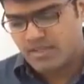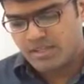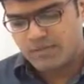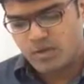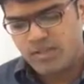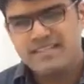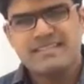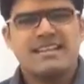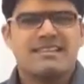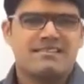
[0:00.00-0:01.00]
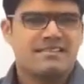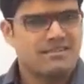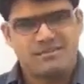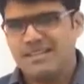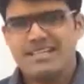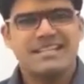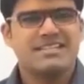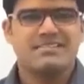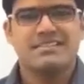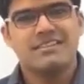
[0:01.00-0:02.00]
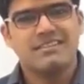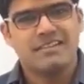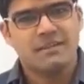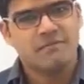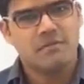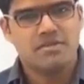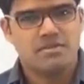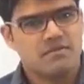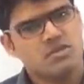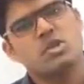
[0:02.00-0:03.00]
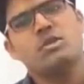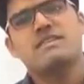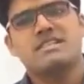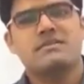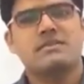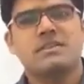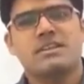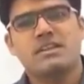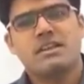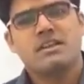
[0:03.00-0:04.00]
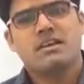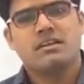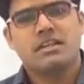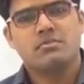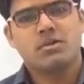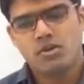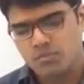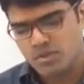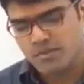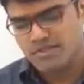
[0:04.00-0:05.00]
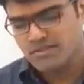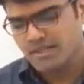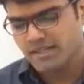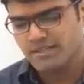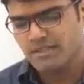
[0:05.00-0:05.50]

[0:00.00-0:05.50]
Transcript: The following is an illustration. I mean, like general information which is always given with uh, input output questions right.